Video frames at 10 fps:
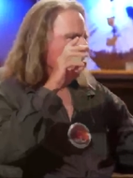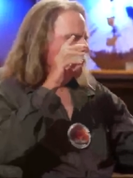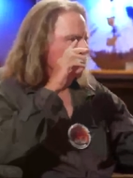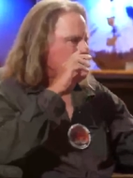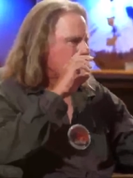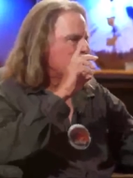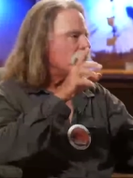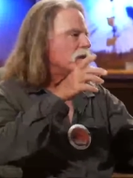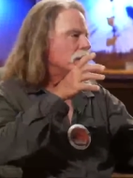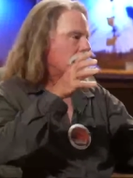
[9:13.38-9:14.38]
But I
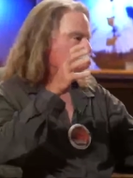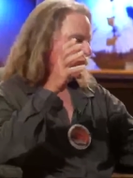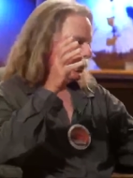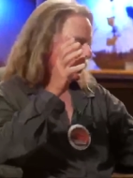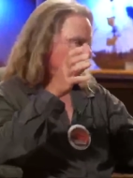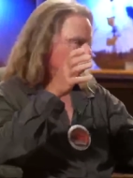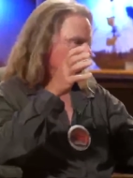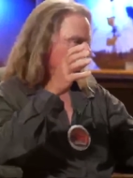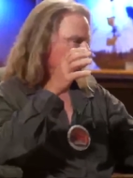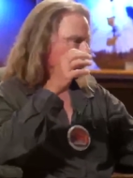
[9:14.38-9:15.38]
made the analogy with the
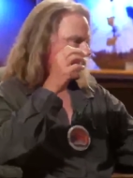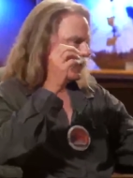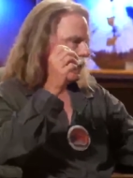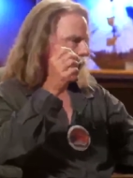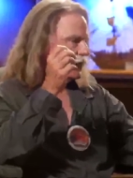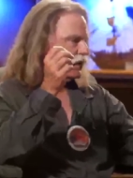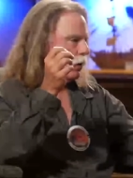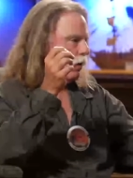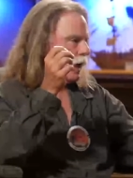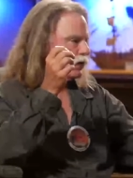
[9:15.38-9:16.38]
ship and with the ice and
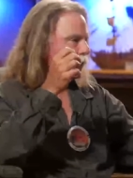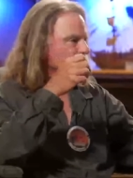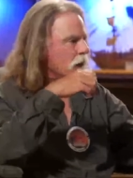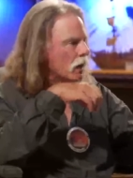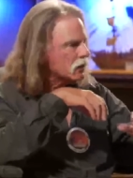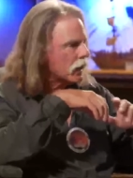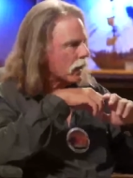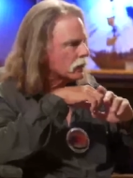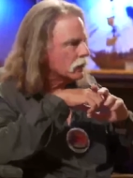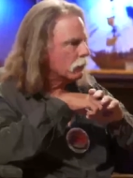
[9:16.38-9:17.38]
all that. So I was
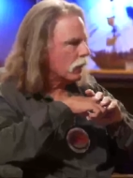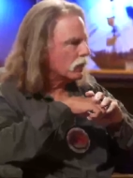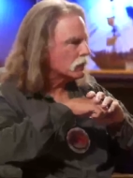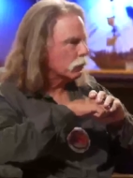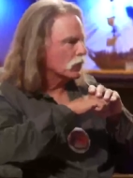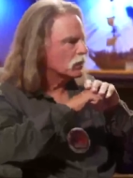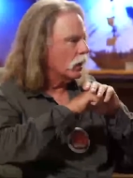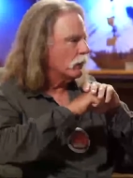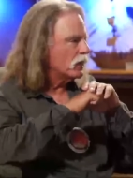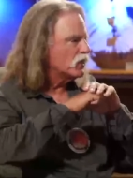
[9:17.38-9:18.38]
contacted by the Explorers
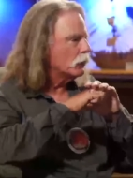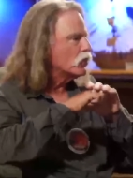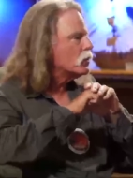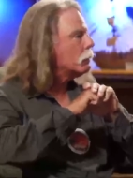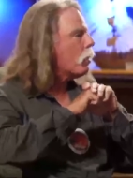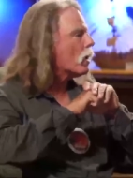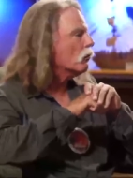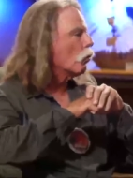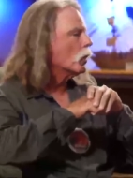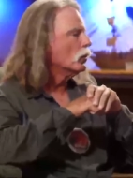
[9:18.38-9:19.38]
Club, and they said, "Would you be part
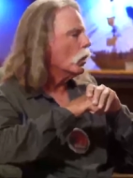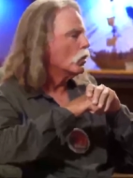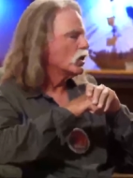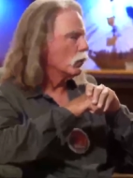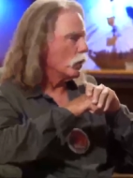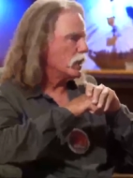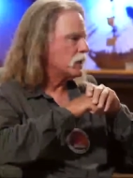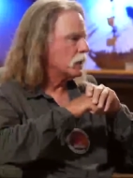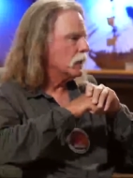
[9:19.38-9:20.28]
of World Ocean Week?"